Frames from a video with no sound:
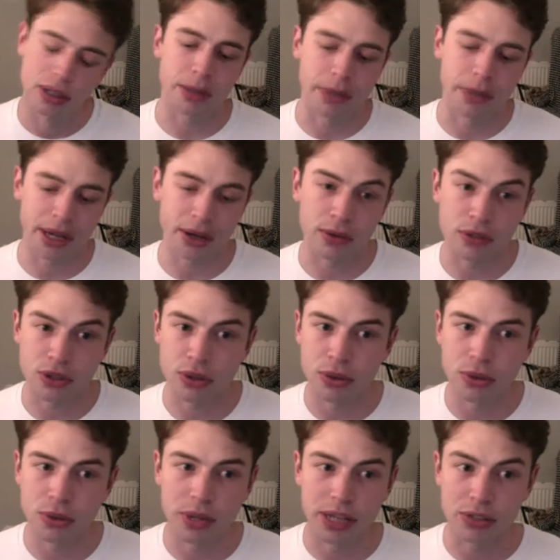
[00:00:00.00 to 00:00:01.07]
that I was coming out
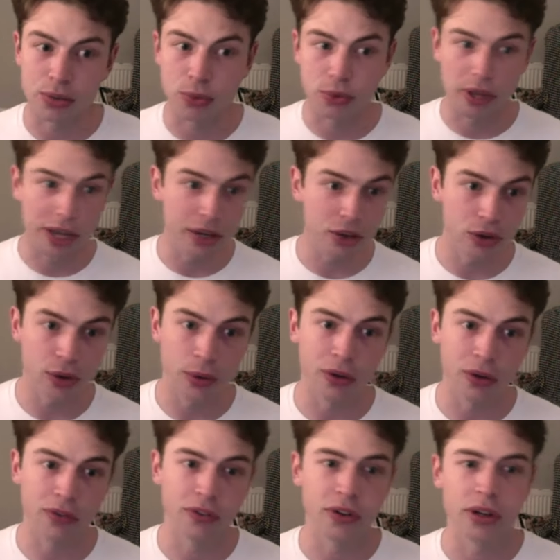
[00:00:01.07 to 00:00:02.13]
to, that's all they knew
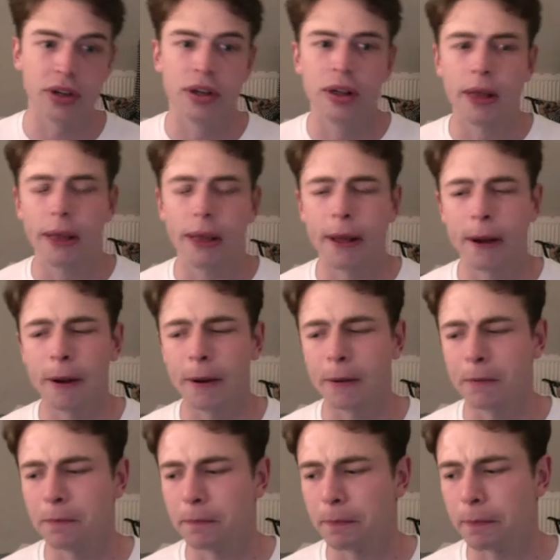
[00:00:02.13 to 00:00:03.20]
of.
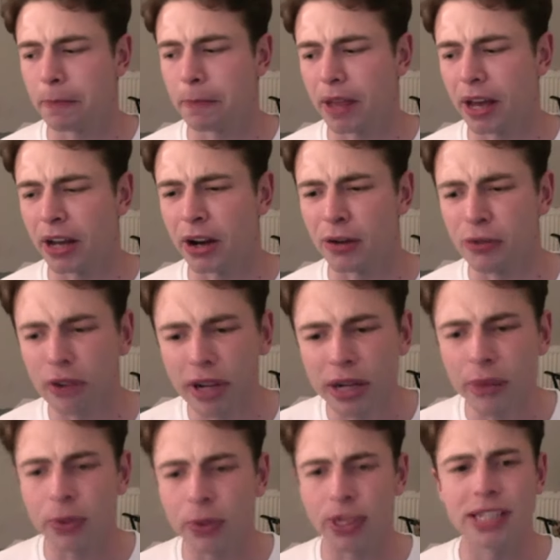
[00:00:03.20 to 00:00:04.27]
And I
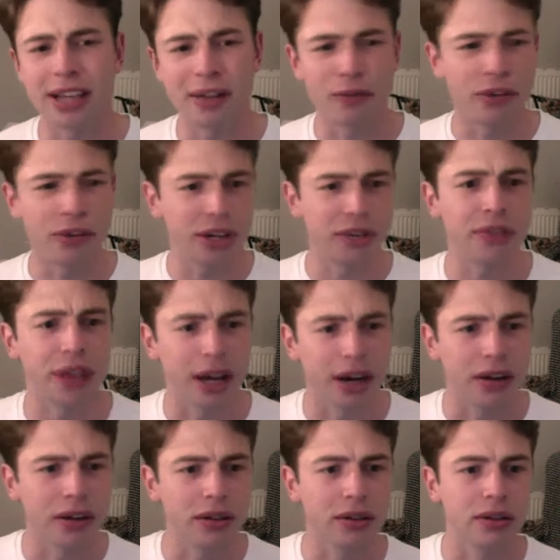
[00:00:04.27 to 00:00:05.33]
really wanted to get rid of
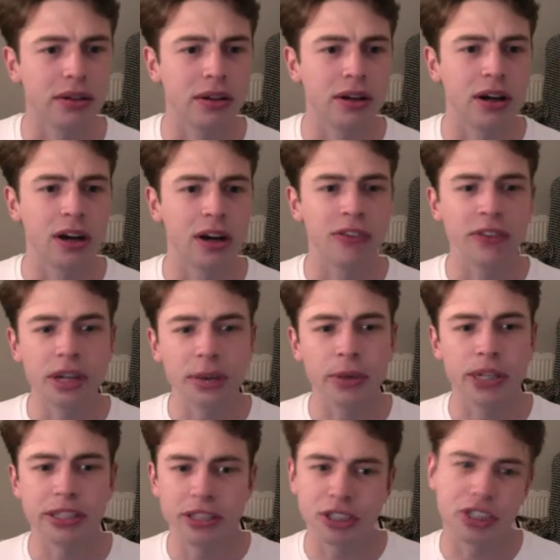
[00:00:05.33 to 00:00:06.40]
that. I really
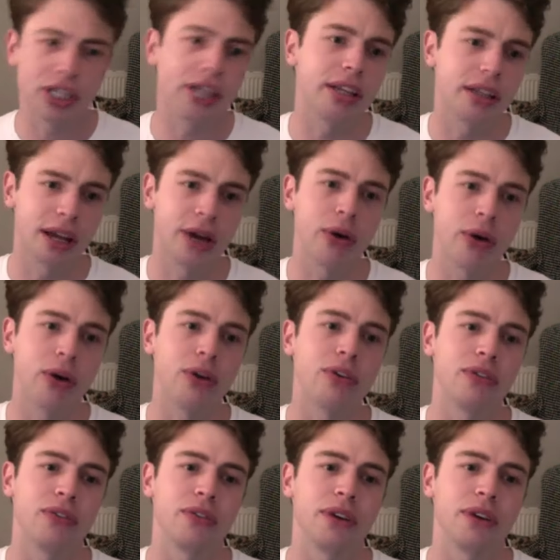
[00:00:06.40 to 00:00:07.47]
wanted to shake that
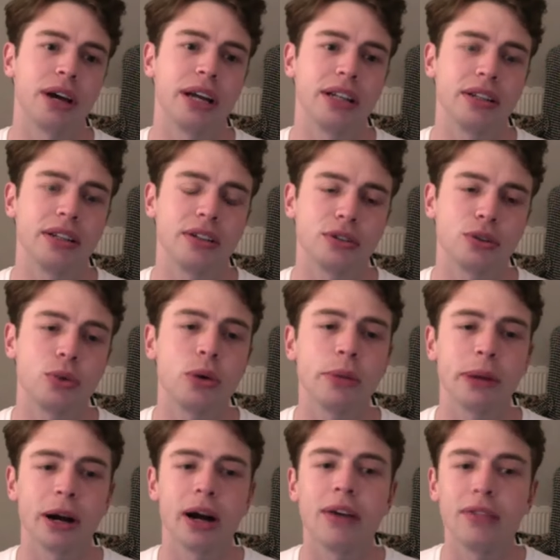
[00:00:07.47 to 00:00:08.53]
off and talk
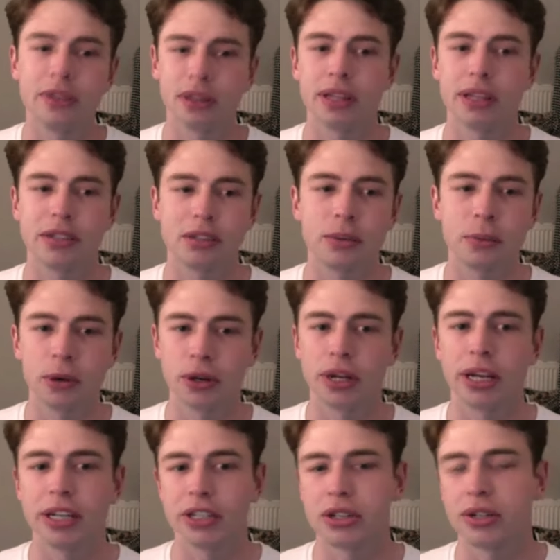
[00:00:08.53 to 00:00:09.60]
about other things that
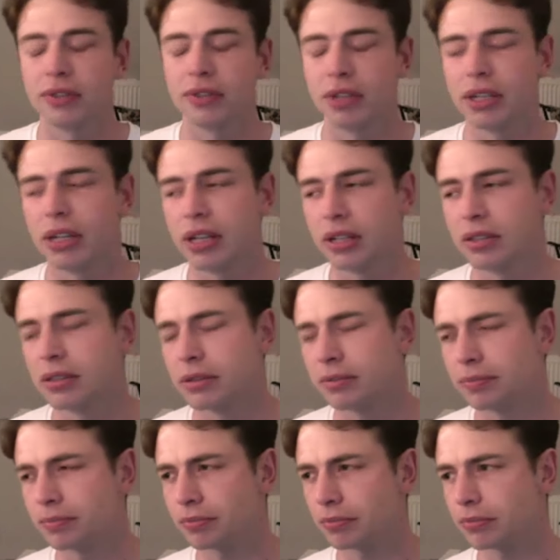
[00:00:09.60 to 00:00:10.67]
weren't HIV and
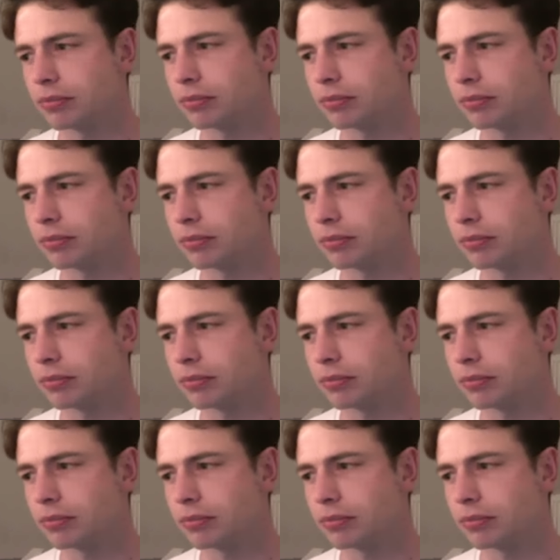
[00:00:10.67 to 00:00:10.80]
AIDS.